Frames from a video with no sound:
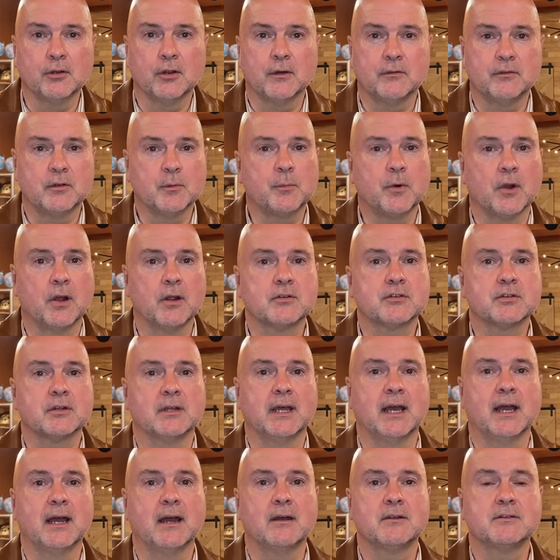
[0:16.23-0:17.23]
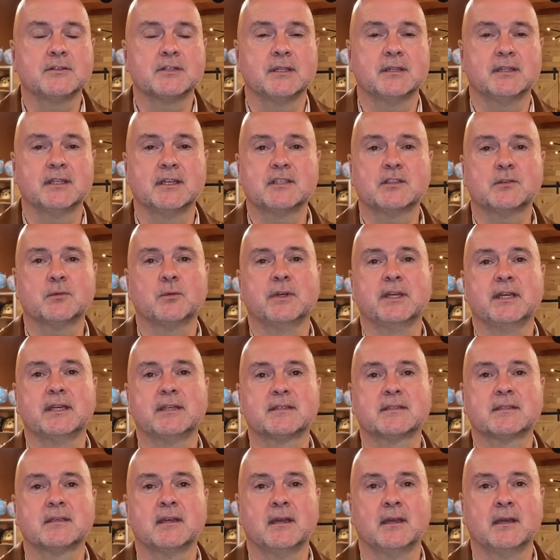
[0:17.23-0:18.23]
of Departure Lounge, and this
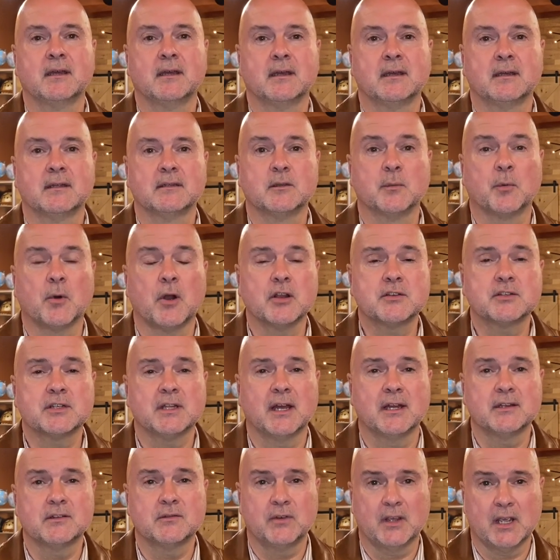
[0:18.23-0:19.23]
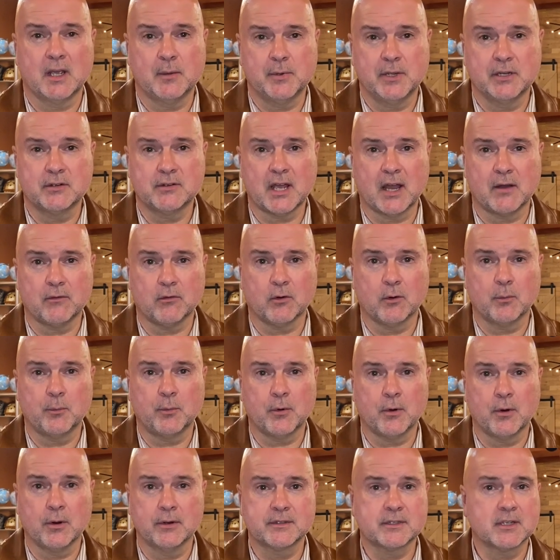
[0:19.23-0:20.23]
week's Departure Lounge VIP Travel
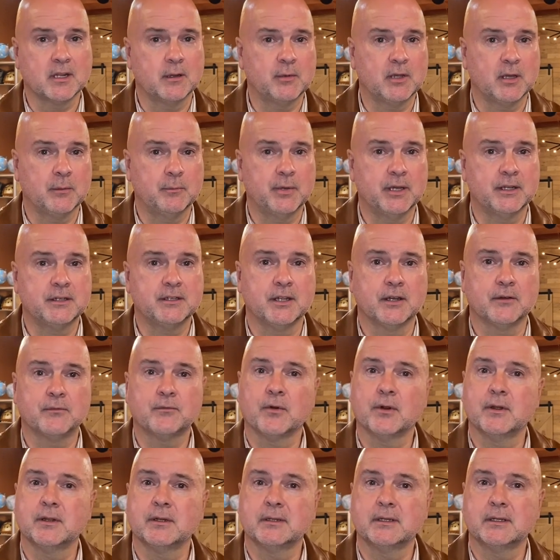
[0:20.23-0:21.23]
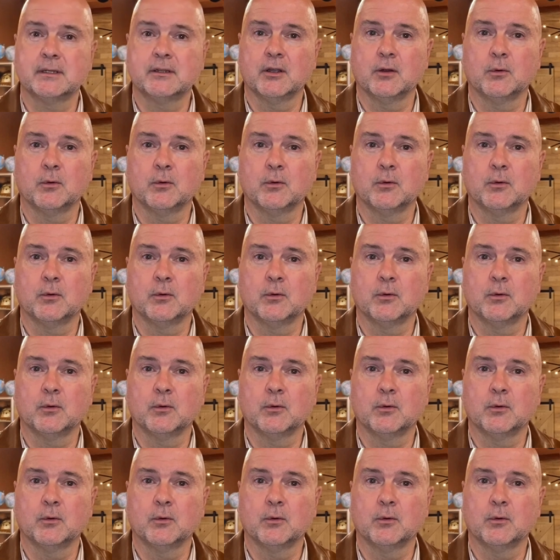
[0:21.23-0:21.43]
Report is going to be a bit different.